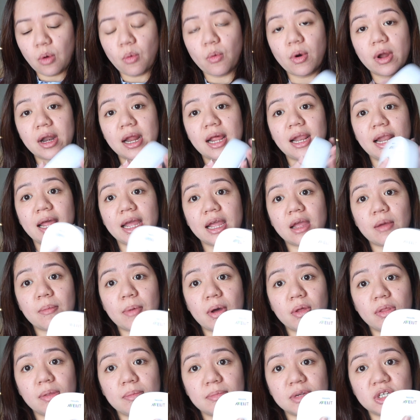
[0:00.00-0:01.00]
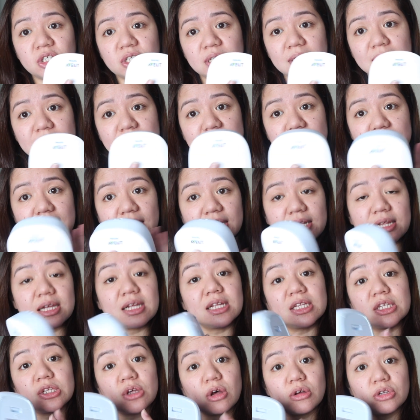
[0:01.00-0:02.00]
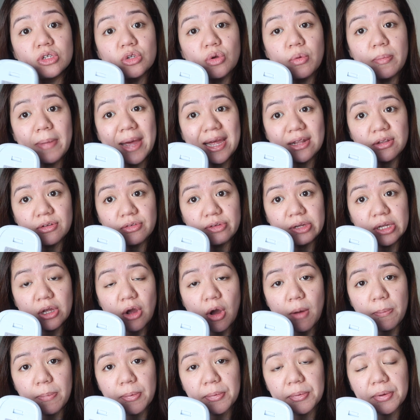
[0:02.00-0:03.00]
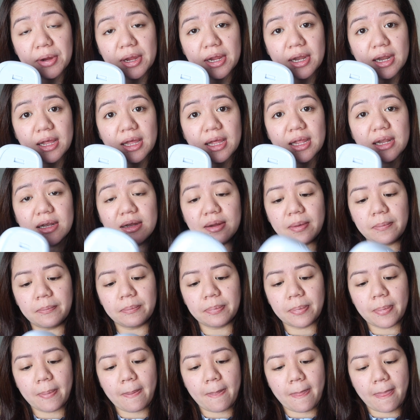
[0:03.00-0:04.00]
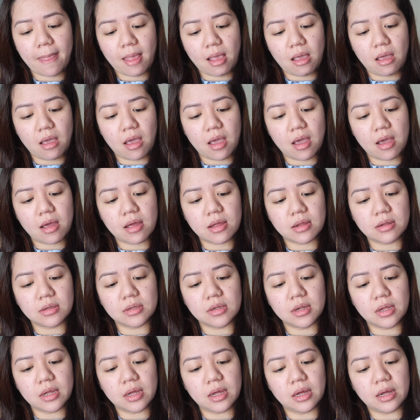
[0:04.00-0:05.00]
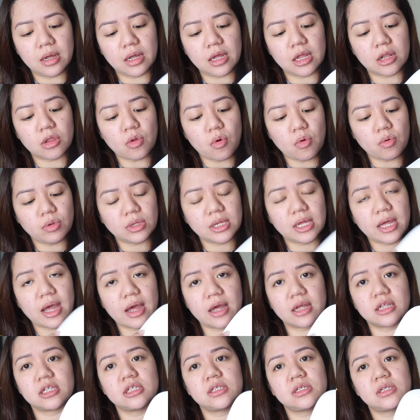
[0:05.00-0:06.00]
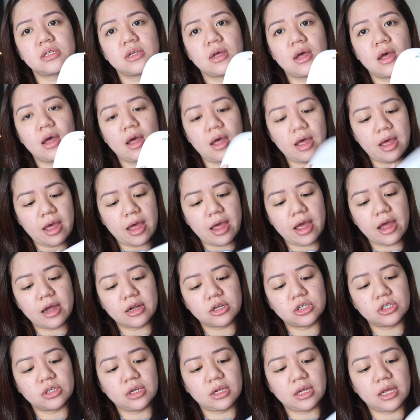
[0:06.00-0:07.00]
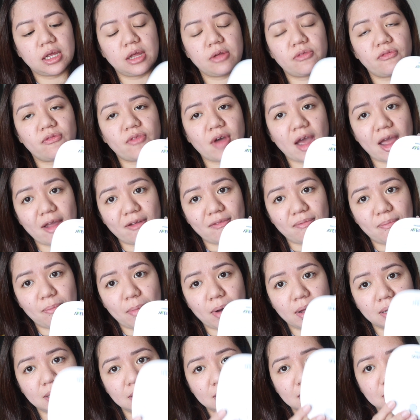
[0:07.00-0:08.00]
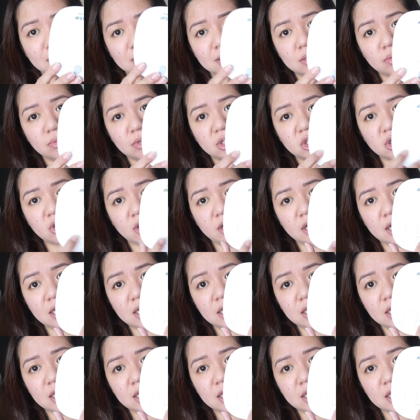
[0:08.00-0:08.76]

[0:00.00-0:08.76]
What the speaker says: What I like about the machine is that it's also battery operated, and it only has actually 5 buttons, which are